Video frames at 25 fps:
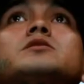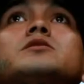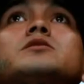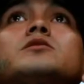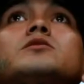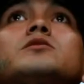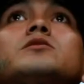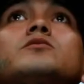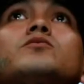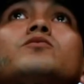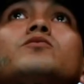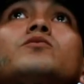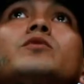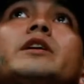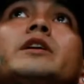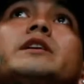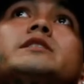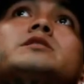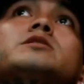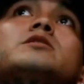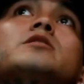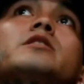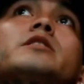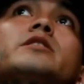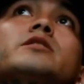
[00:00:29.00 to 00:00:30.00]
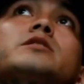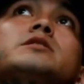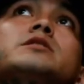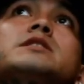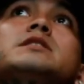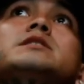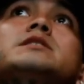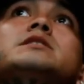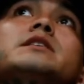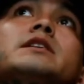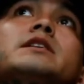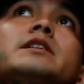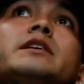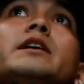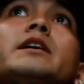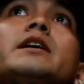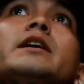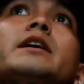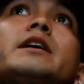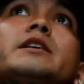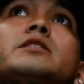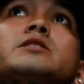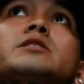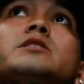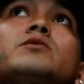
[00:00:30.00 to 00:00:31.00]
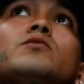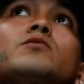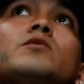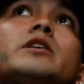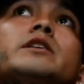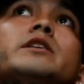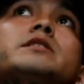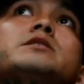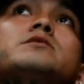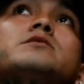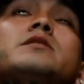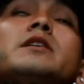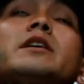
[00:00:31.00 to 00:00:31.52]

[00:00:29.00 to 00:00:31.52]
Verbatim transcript: so when I started detailing I actually wanted to